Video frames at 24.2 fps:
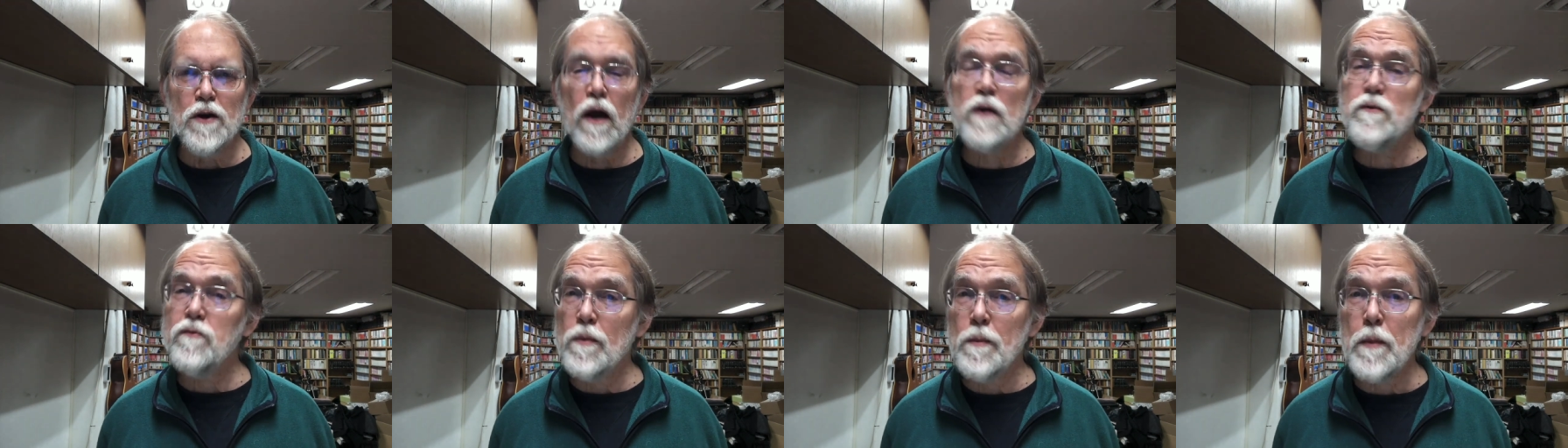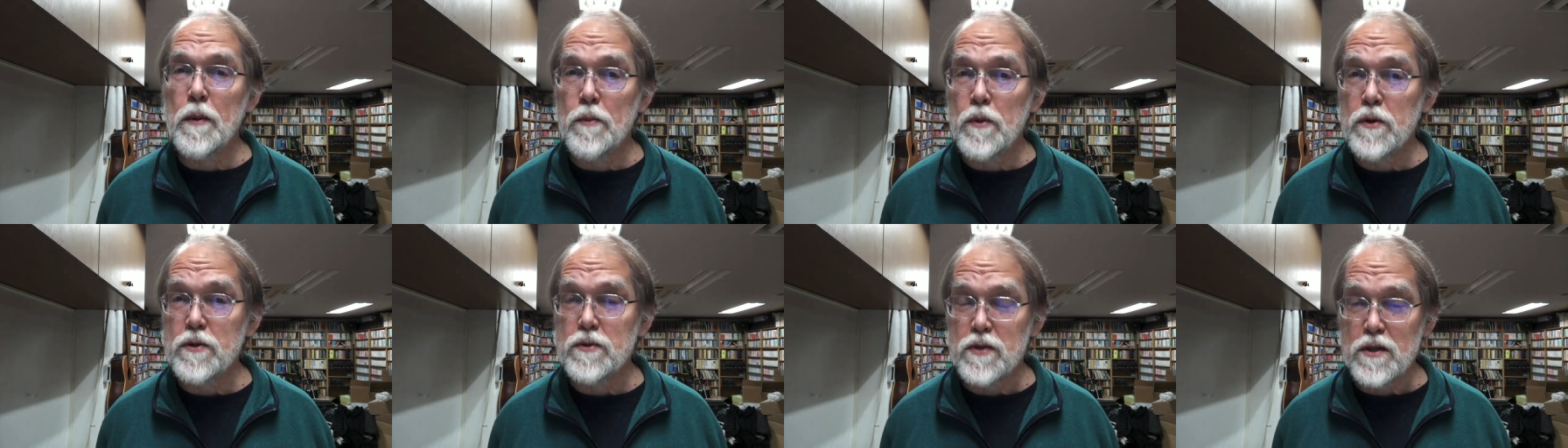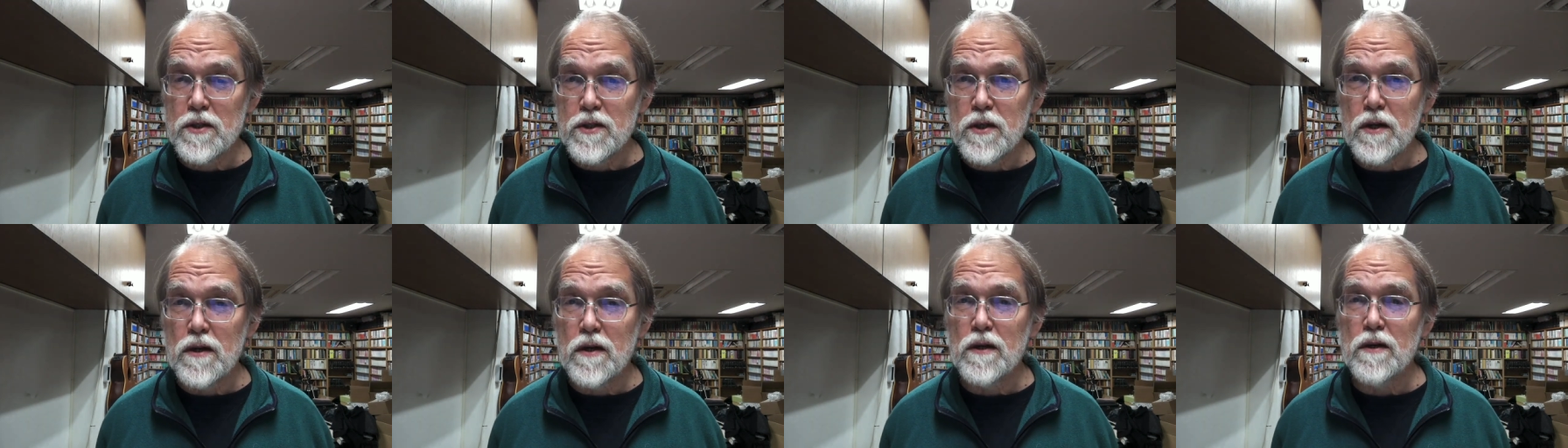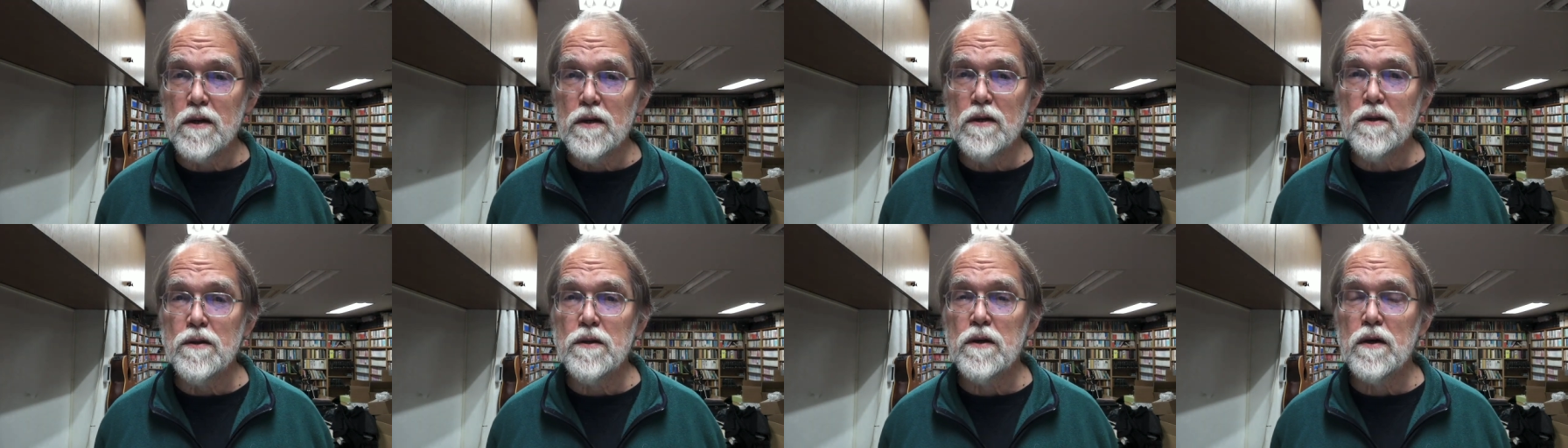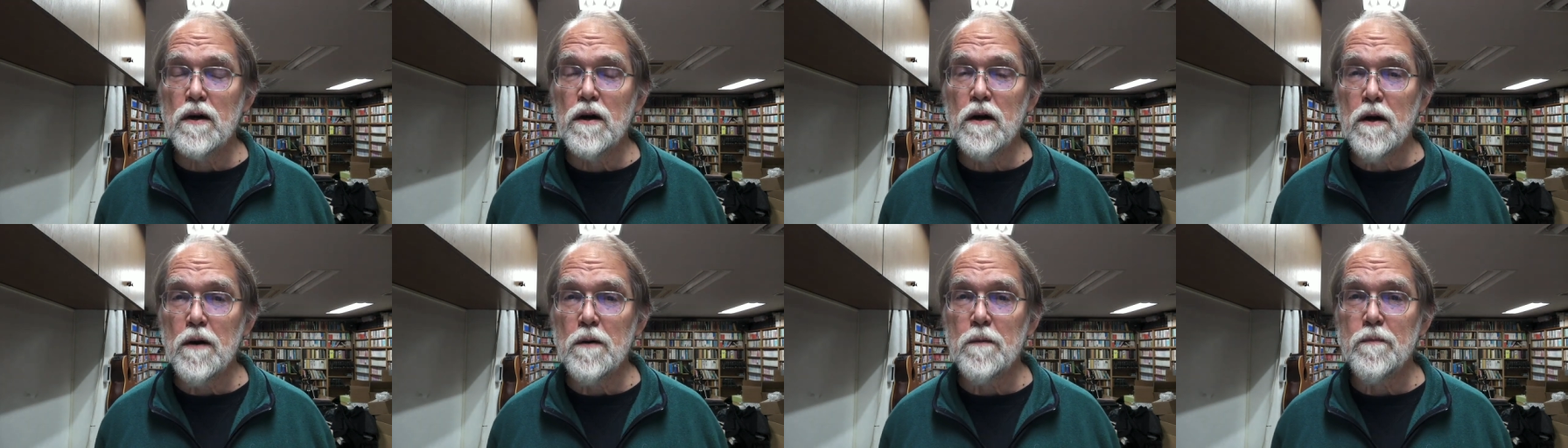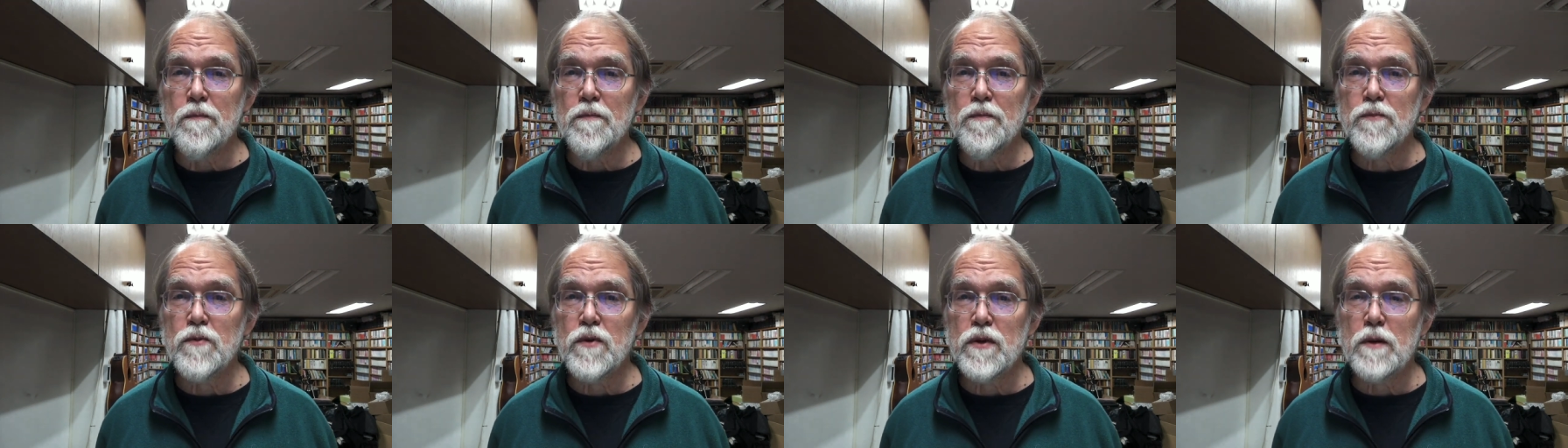I remember as a child,
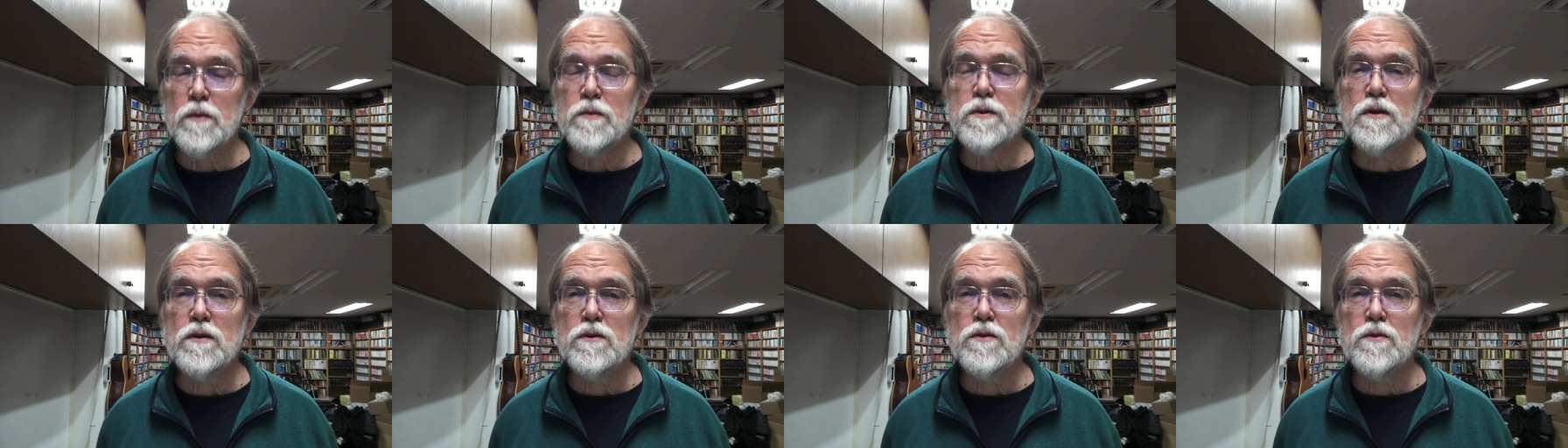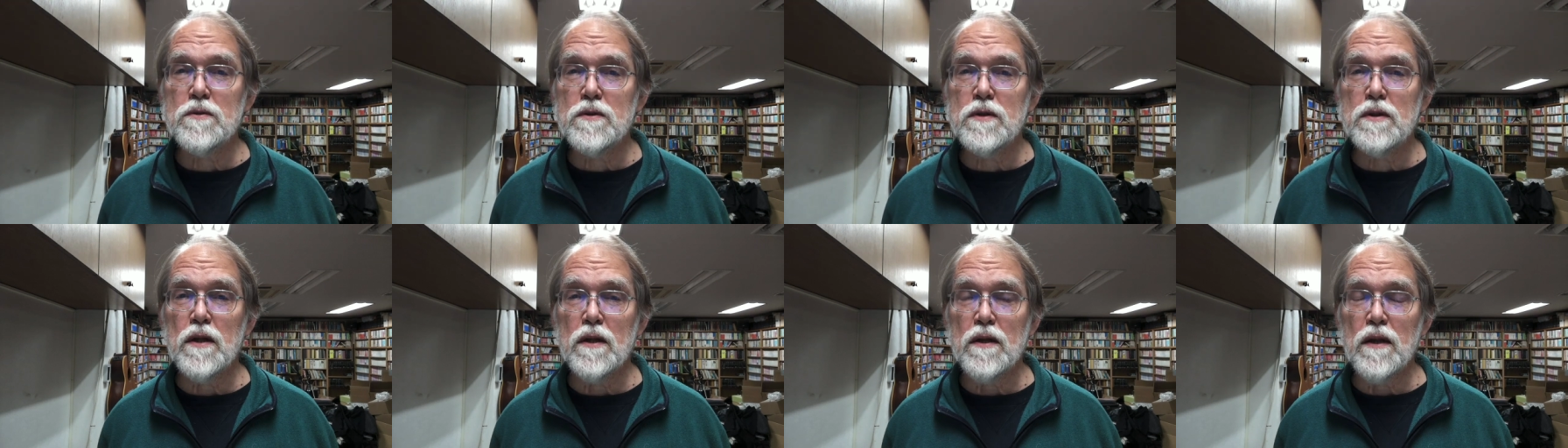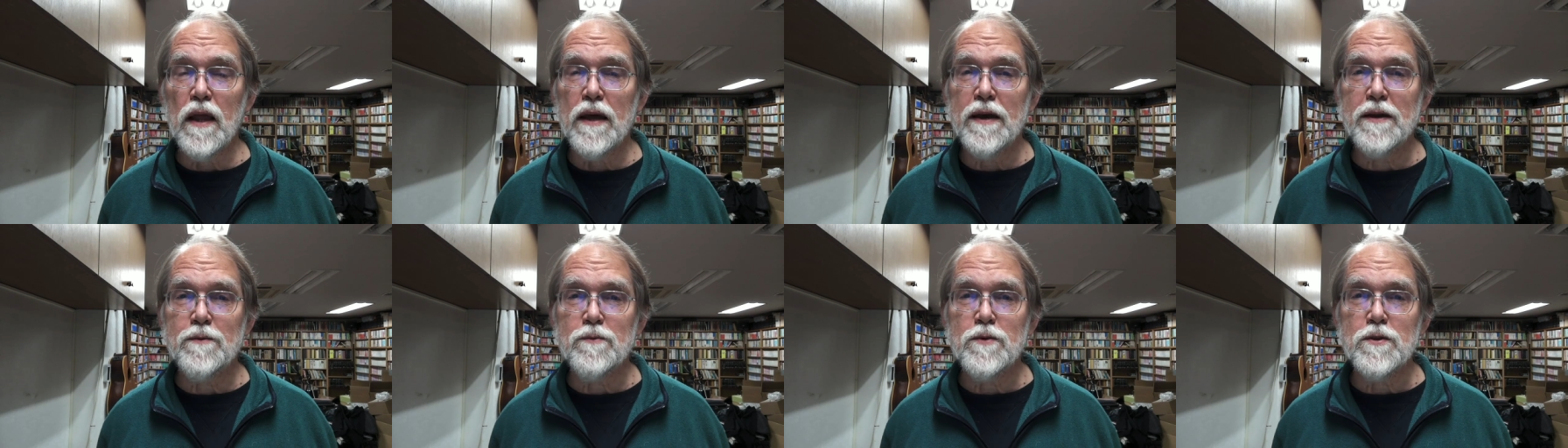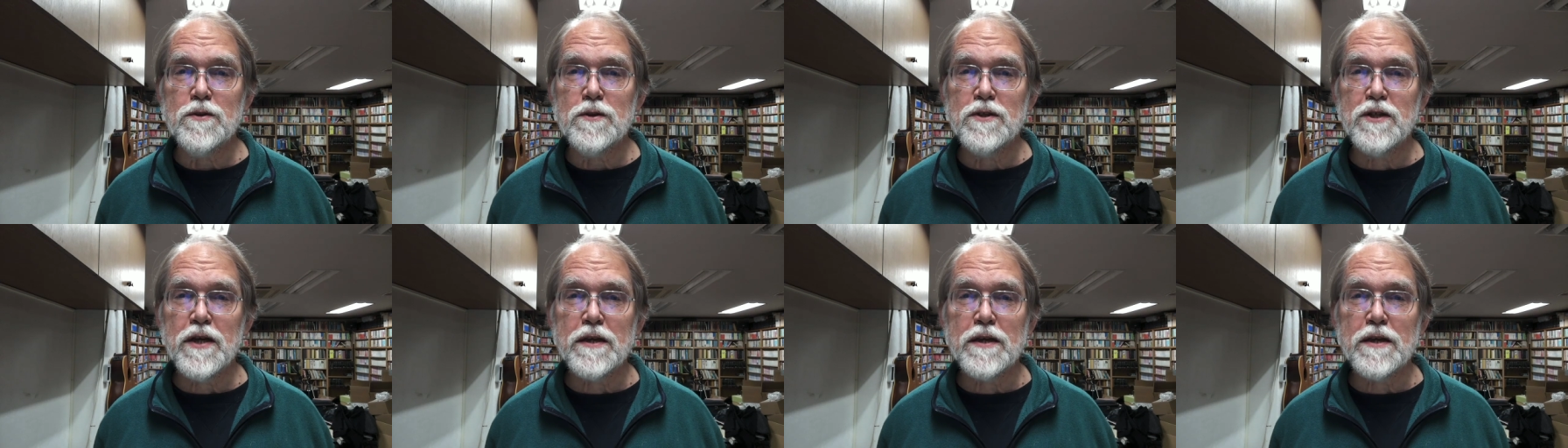when I was interested in language,